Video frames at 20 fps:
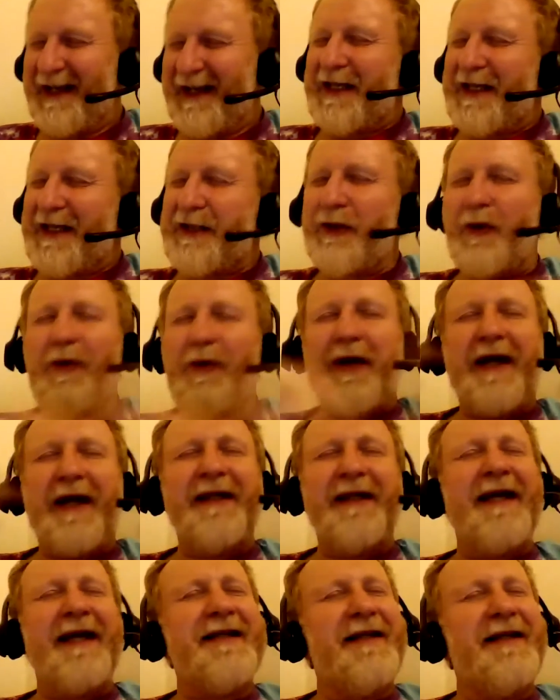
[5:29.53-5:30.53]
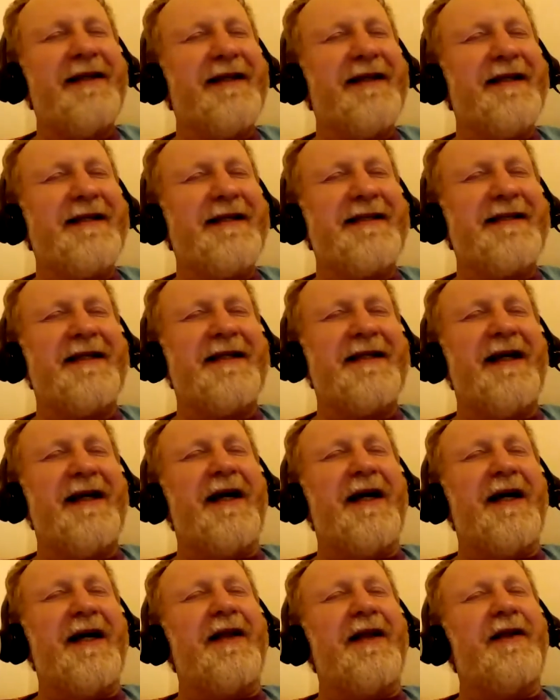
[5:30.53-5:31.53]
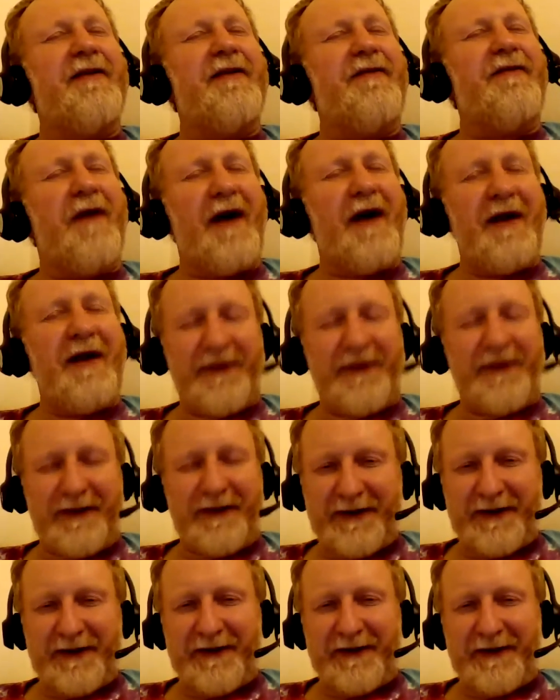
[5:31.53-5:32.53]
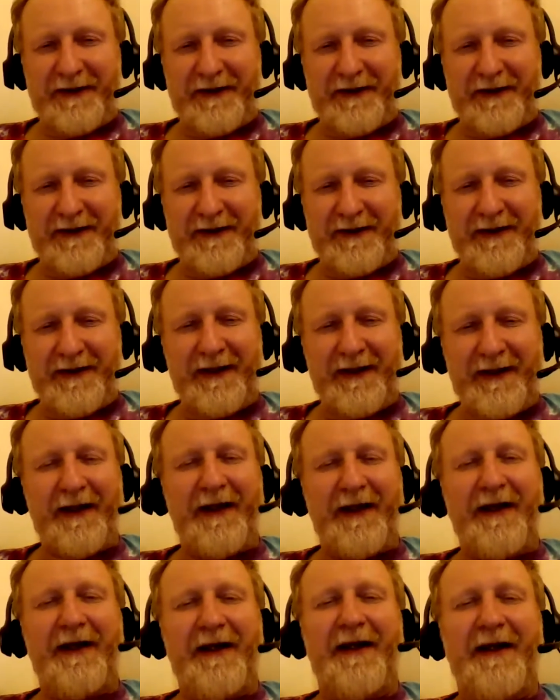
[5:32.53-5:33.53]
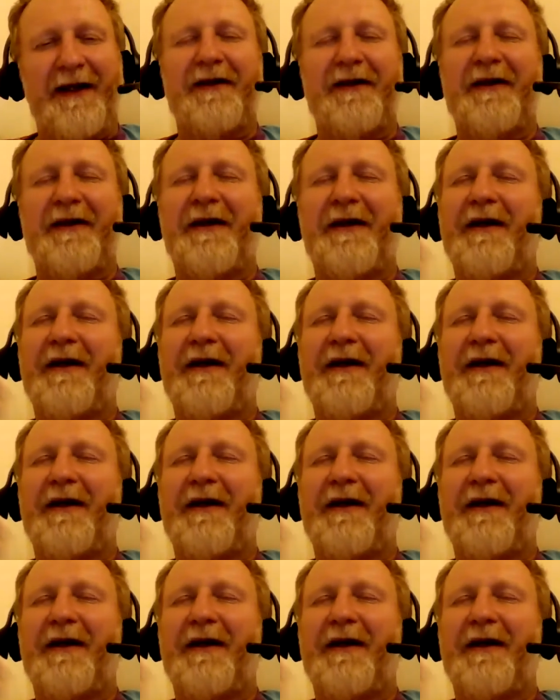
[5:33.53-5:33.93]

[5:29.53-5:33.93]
So connecting this, the farthest and